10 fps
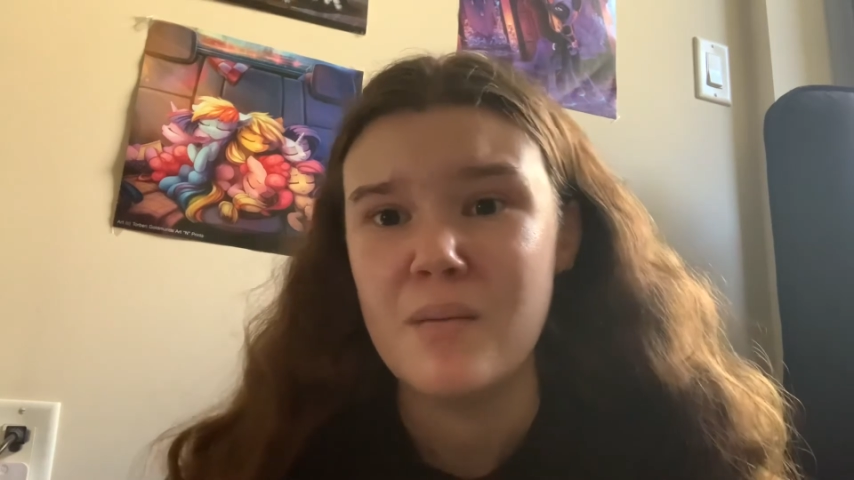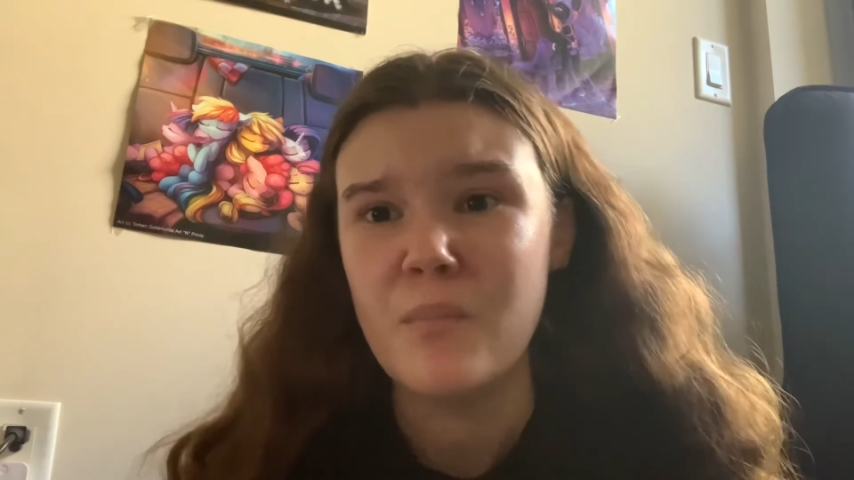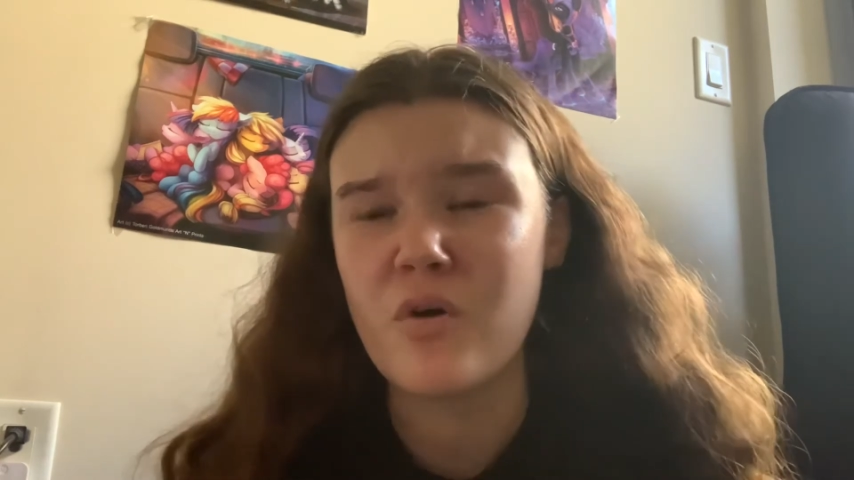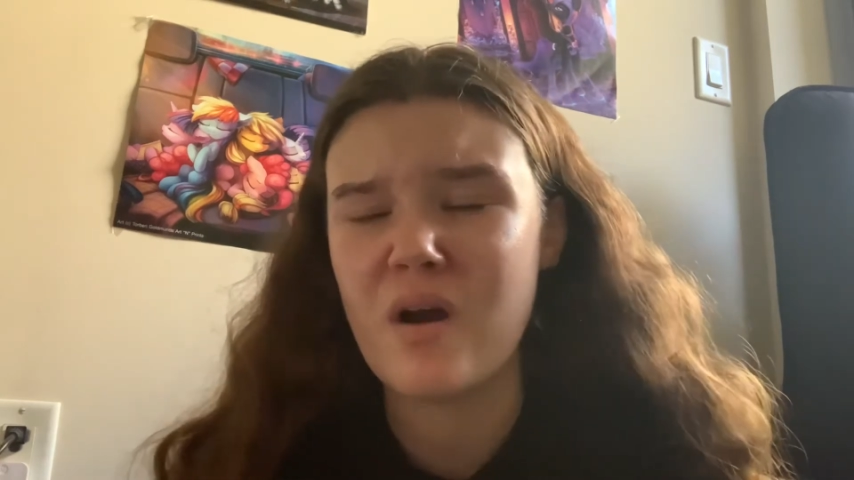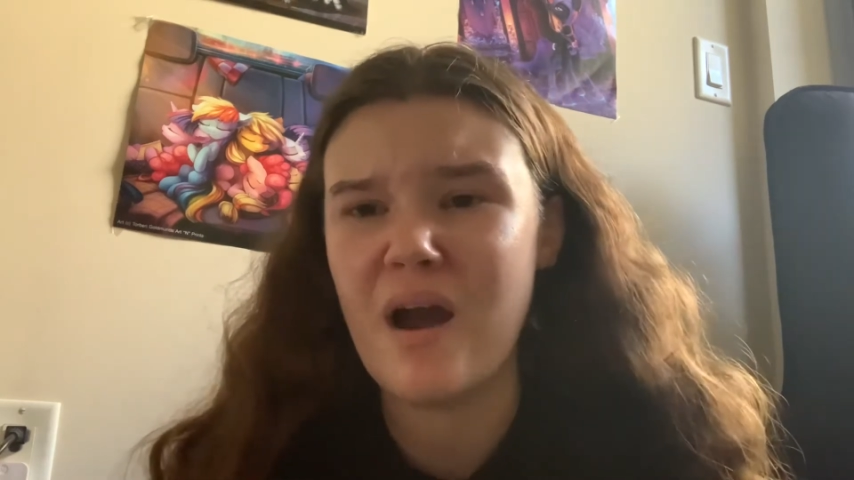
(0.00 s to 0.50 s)

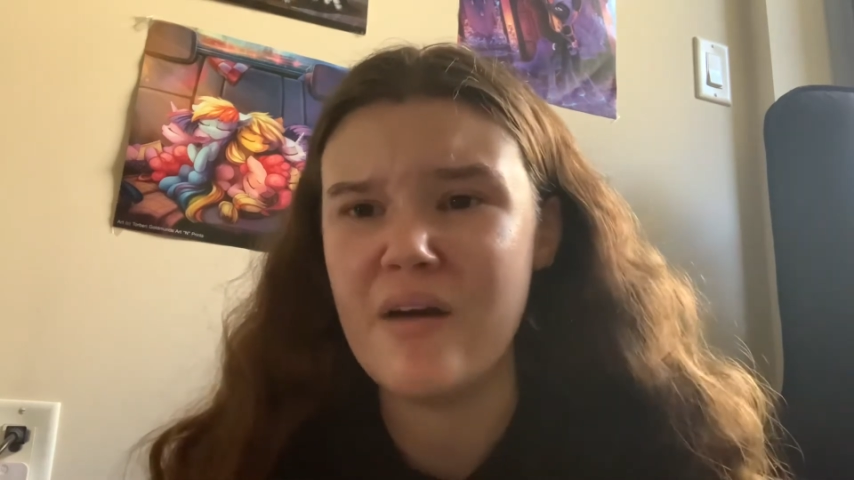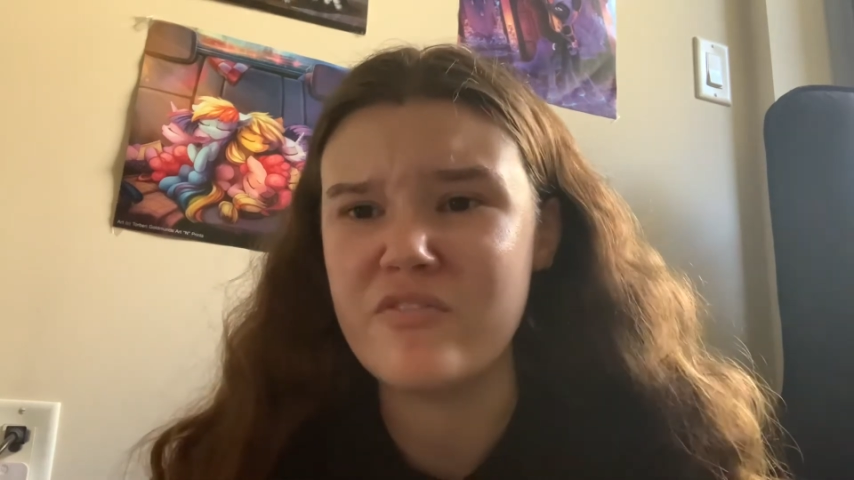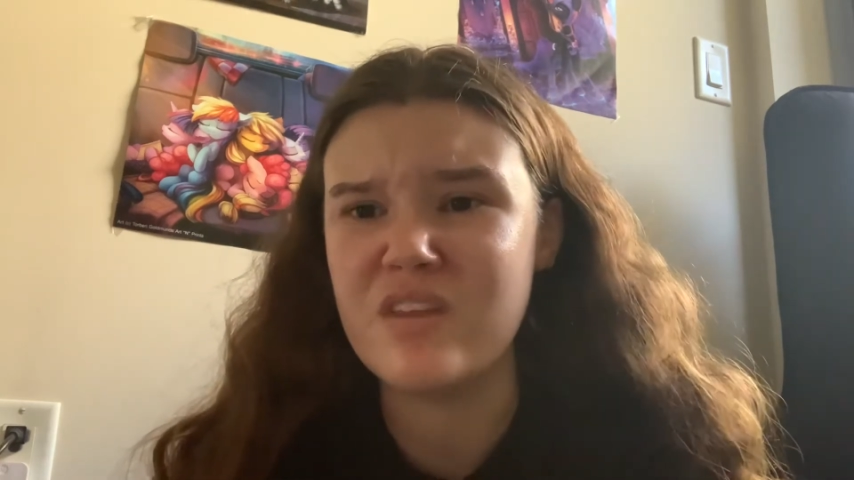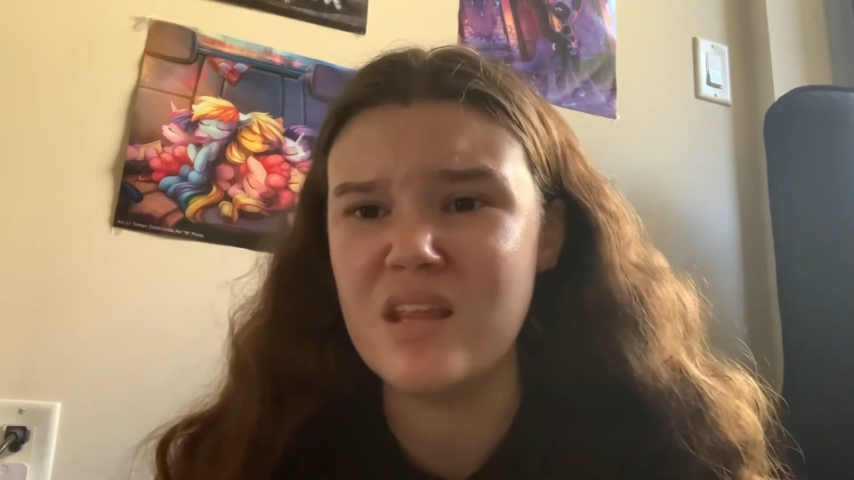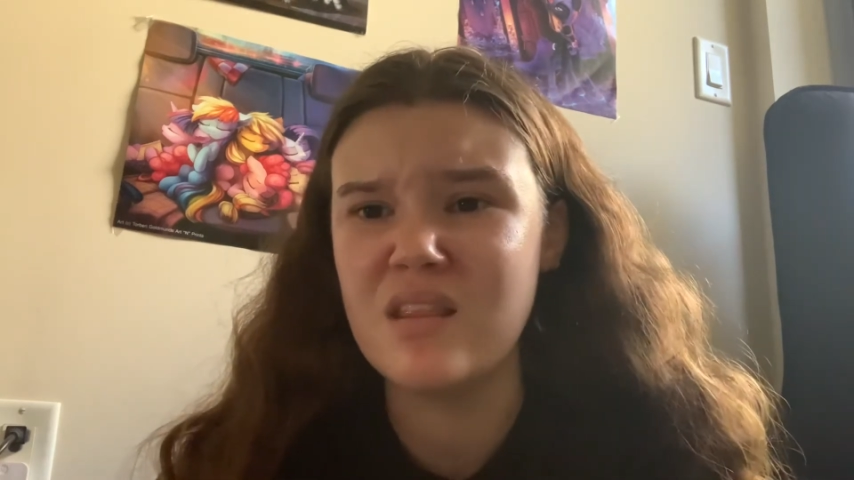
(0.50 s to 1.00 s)
more
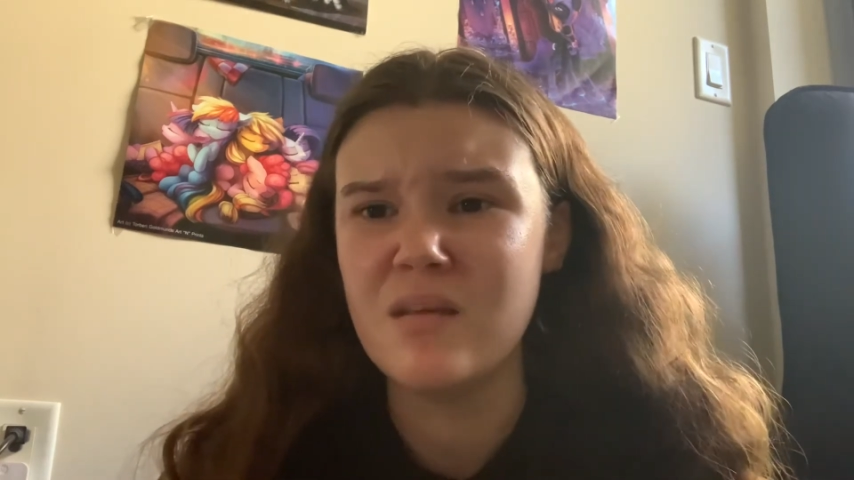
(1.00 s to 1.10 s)
often.